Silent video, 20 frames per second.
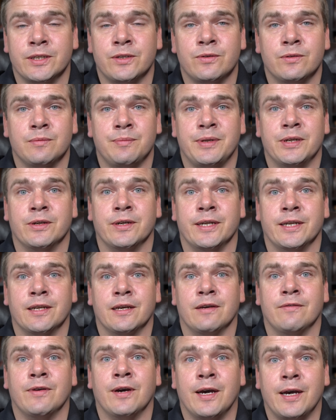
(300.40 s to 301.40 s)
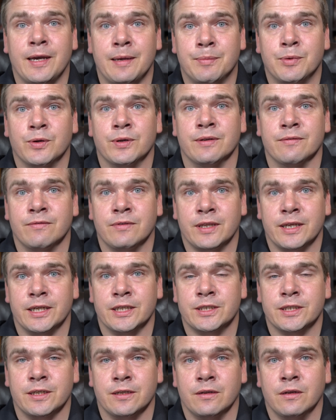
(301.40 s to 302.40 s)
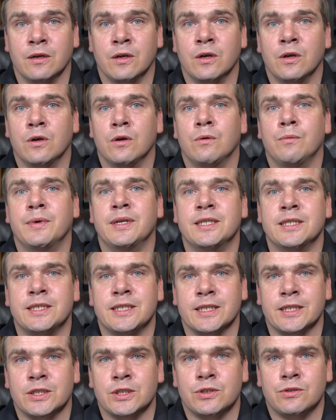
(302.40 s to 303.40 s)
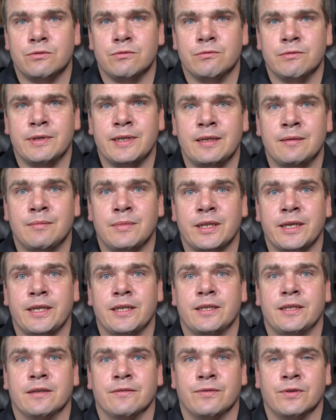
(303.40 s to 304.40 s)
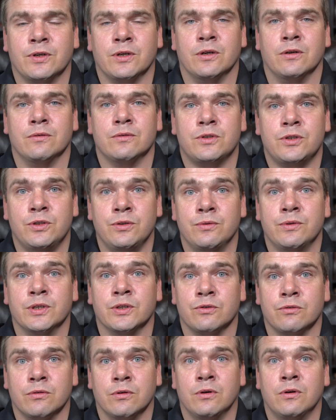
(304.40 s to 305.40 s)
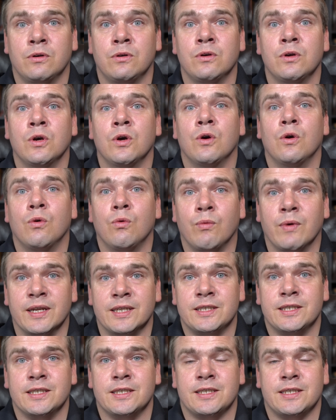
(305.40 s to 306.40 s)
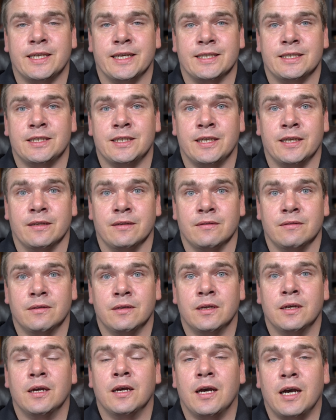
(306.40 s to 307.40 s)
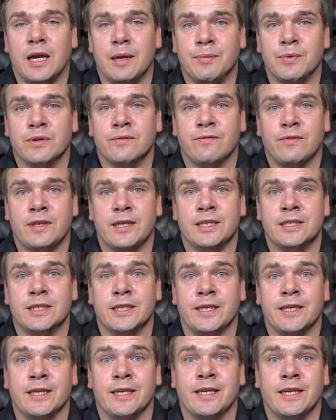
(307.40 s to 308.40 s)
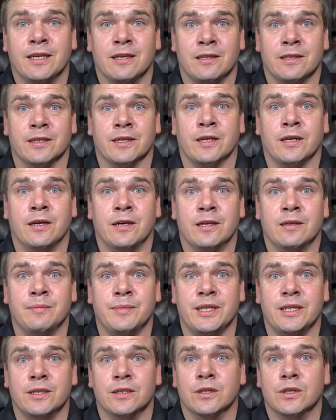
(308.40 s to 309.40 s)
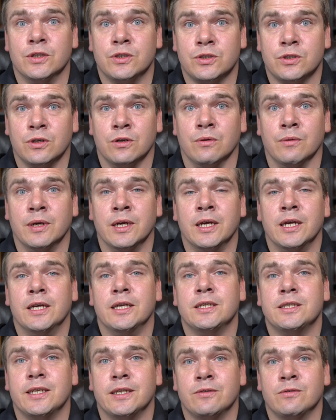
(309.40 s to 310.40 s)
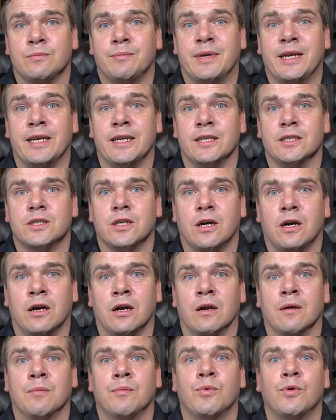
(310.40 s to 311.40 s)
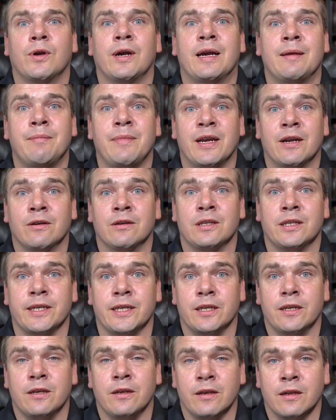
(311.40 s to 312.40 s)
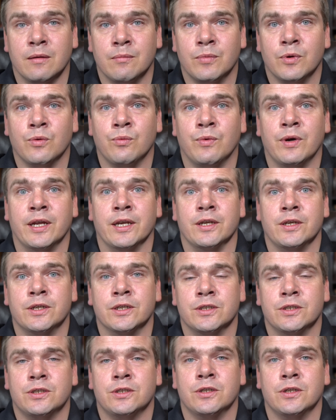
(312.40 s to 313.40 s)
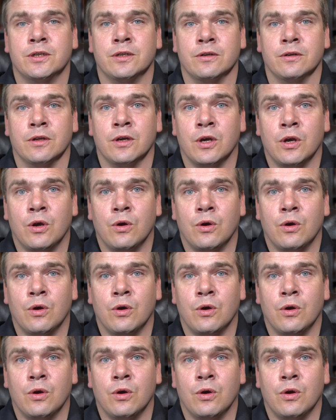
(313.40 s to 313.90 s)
into a period of hyperinflation, which is extremely difficult to control once it sets in. Hyperinflation can kill an economy, so central banks are primarily, number one, concerned